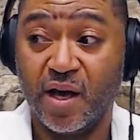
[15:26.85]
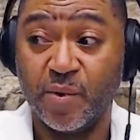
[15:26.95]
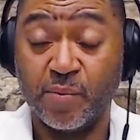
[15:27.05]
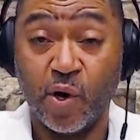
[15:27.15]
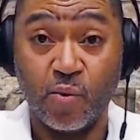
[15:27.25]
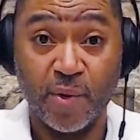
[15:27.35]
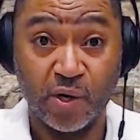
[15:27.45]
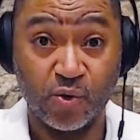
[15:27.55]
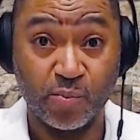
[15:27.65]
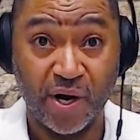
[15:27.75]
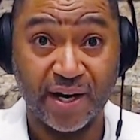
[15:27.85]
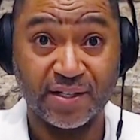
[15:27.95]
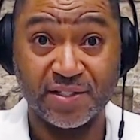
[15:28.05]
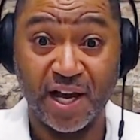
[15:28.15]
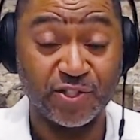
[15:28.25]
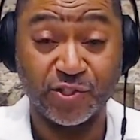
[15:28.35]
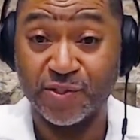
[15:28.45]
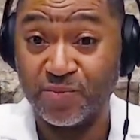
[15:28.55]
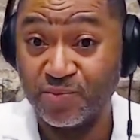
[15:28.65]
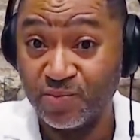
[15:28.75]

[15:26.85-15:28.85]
I'm in my own medical practice, actually